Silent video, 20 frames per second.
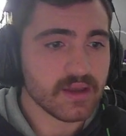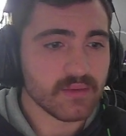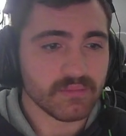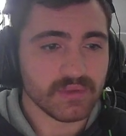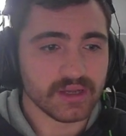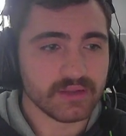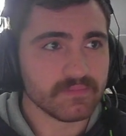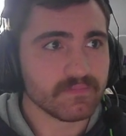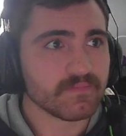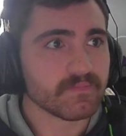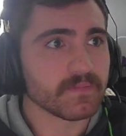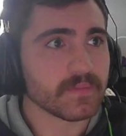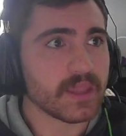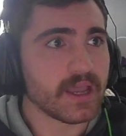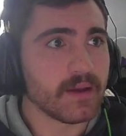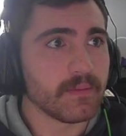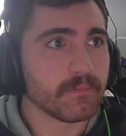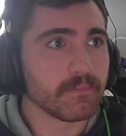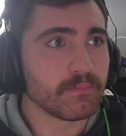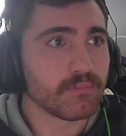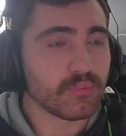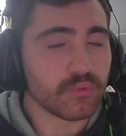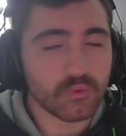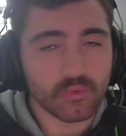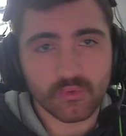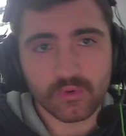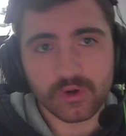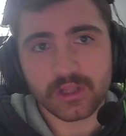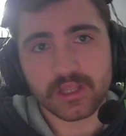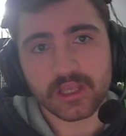But I'm
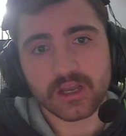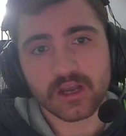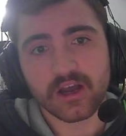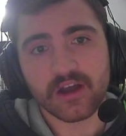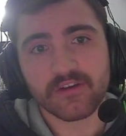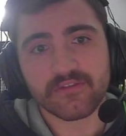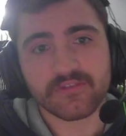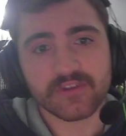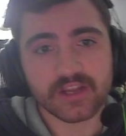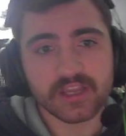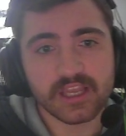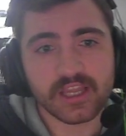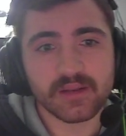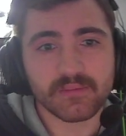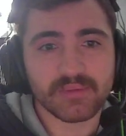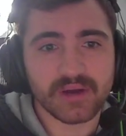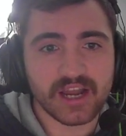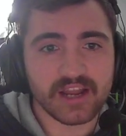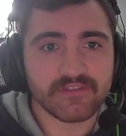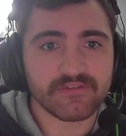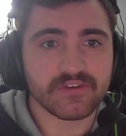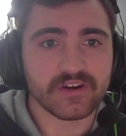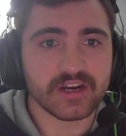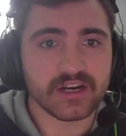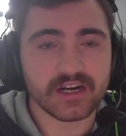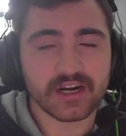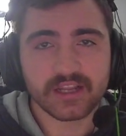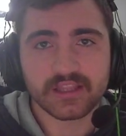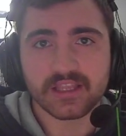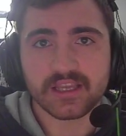really confident in Pyfer
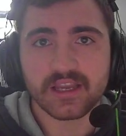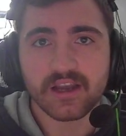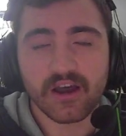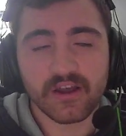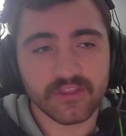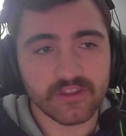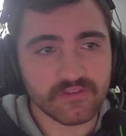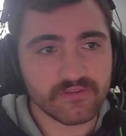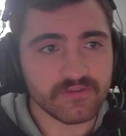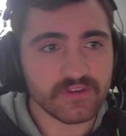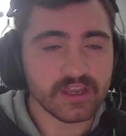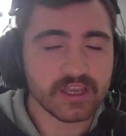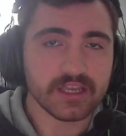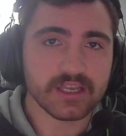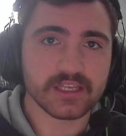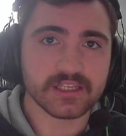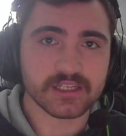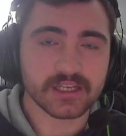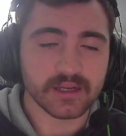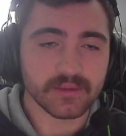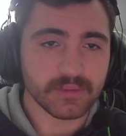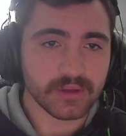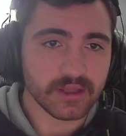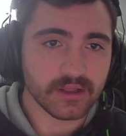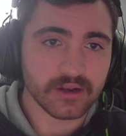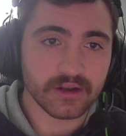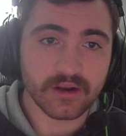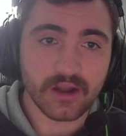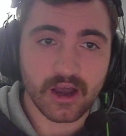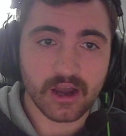here. I think on the feet he's gonna be
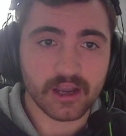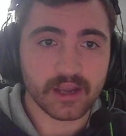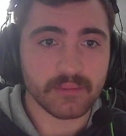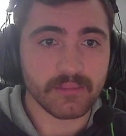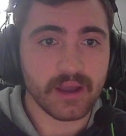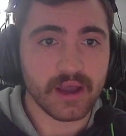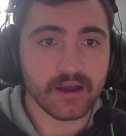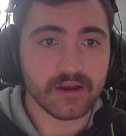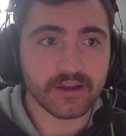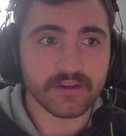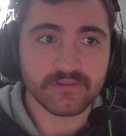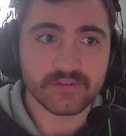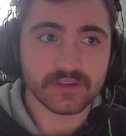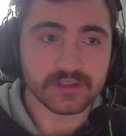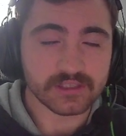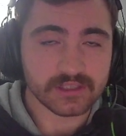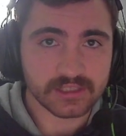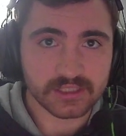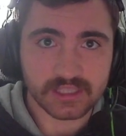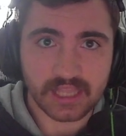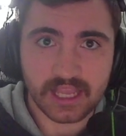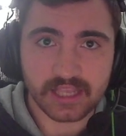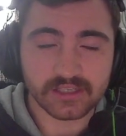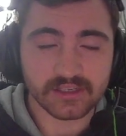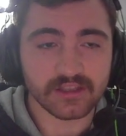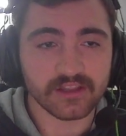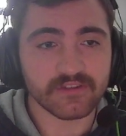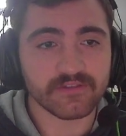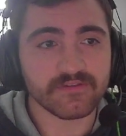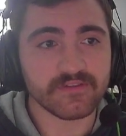able to knock him out if he stays
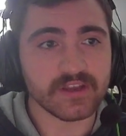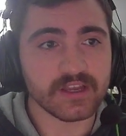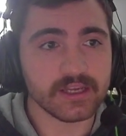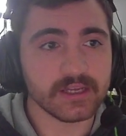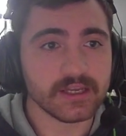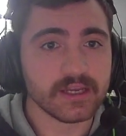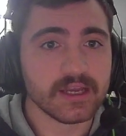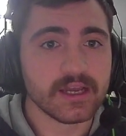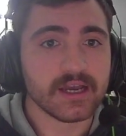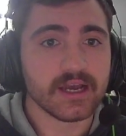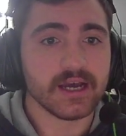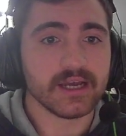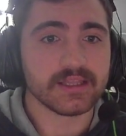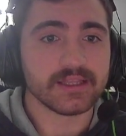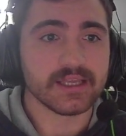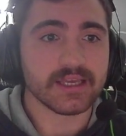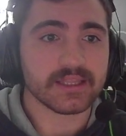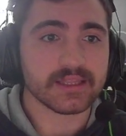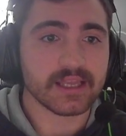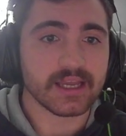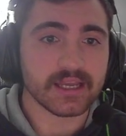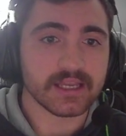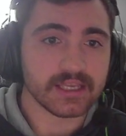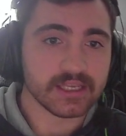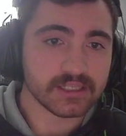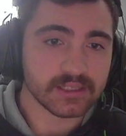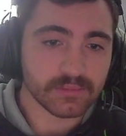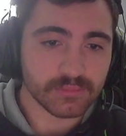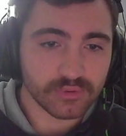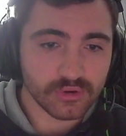on the feet. I think that
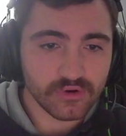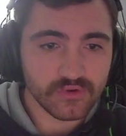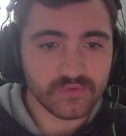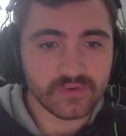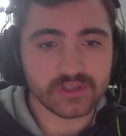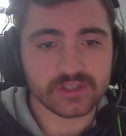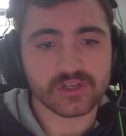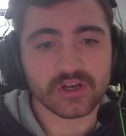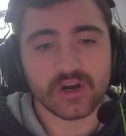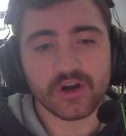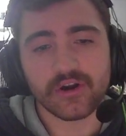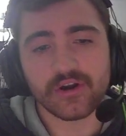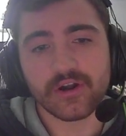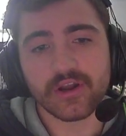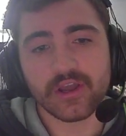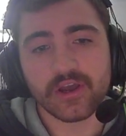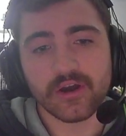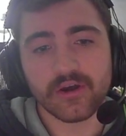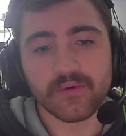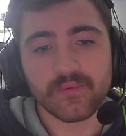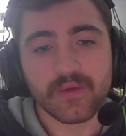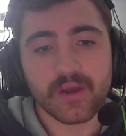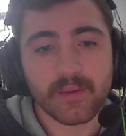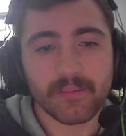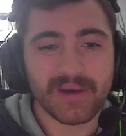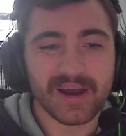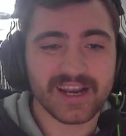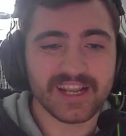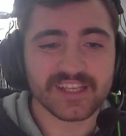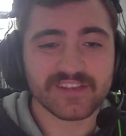he's improved his cardio.
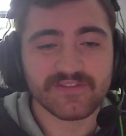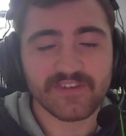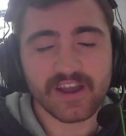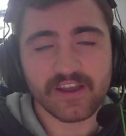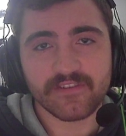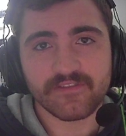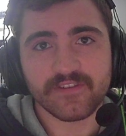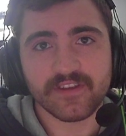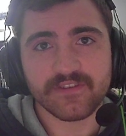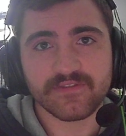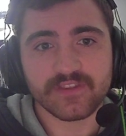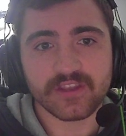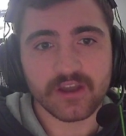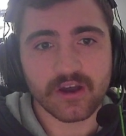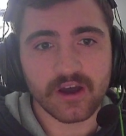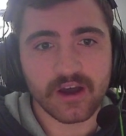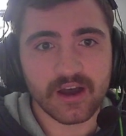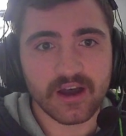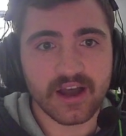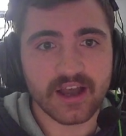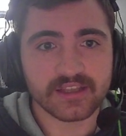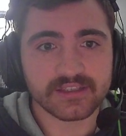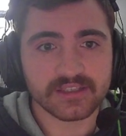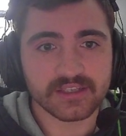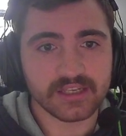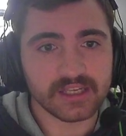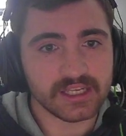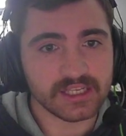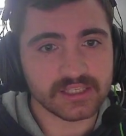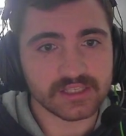Minus 550 odds
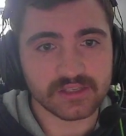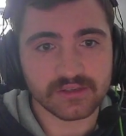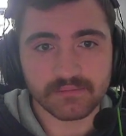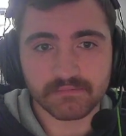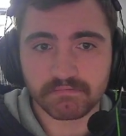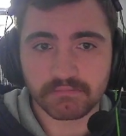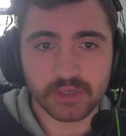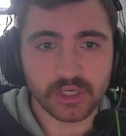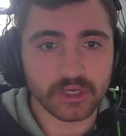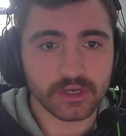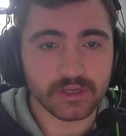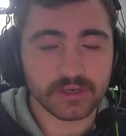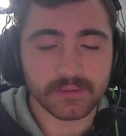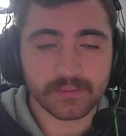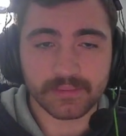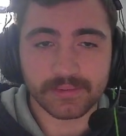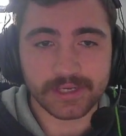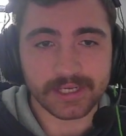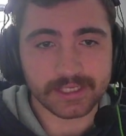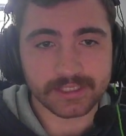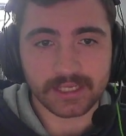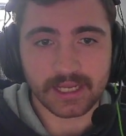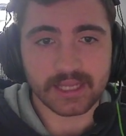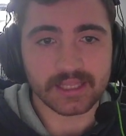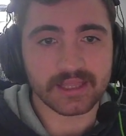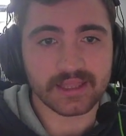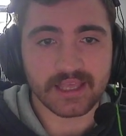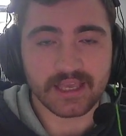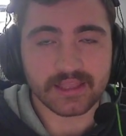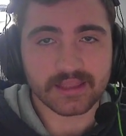is good because I
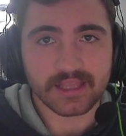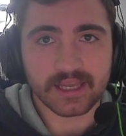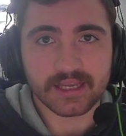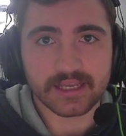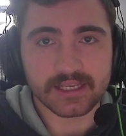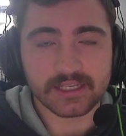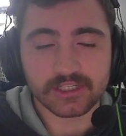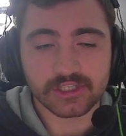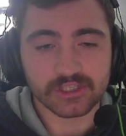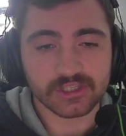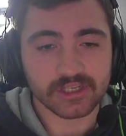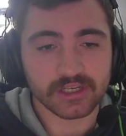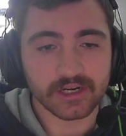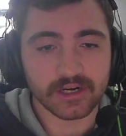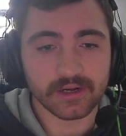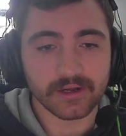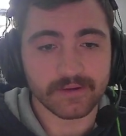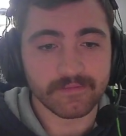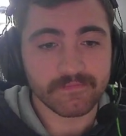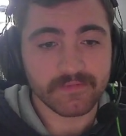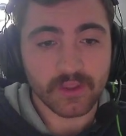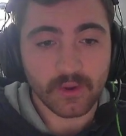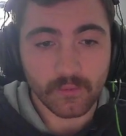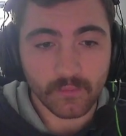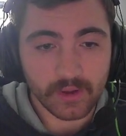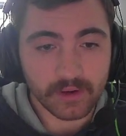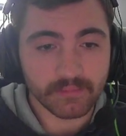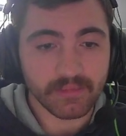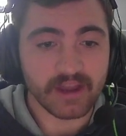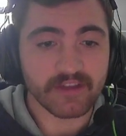think that he's just gonna
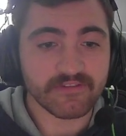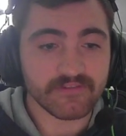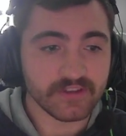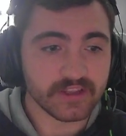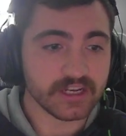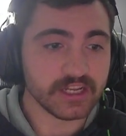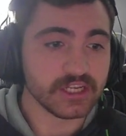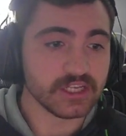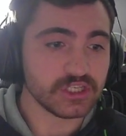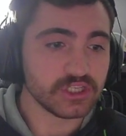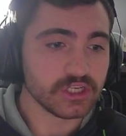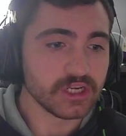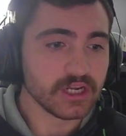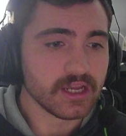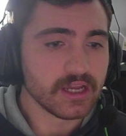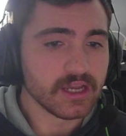win by finish.